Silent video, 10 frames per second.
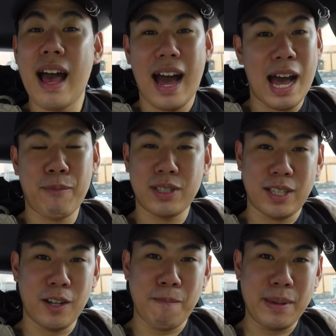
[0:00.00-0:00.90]
I'm
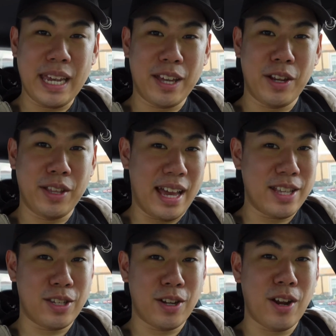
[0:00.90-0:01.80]
still a beginner
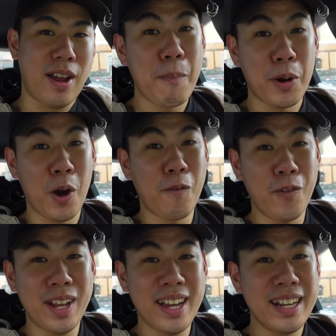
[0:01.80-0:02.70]
dancer, but
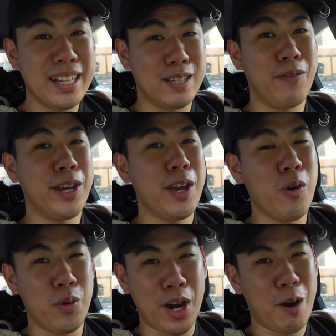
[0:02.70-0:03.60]
hopefully this video
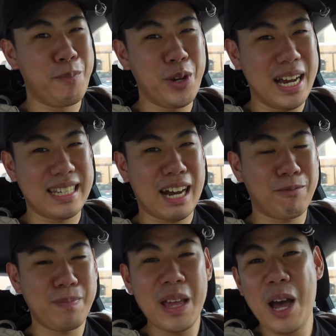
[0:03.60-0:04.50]
will help you guys out.
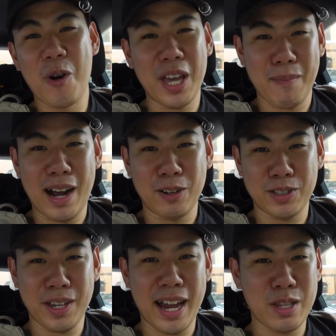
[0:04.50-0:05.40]
Okay, I'll
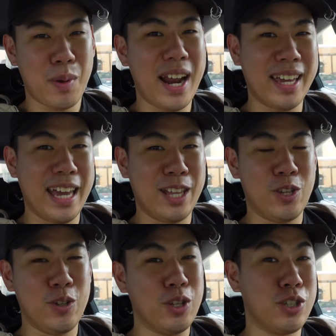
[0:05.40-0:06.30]
see you guys when I get
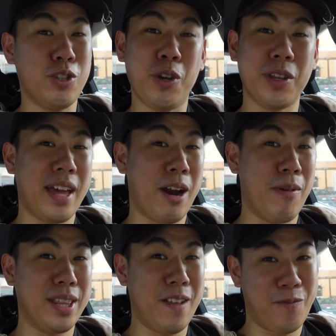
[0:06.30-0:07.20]
to the studio that I
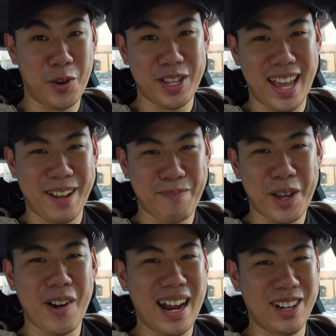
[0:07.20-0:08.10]
rented for the day.
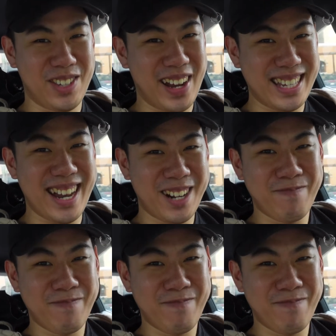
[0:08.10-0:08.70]
Alright, I'll see you guys there.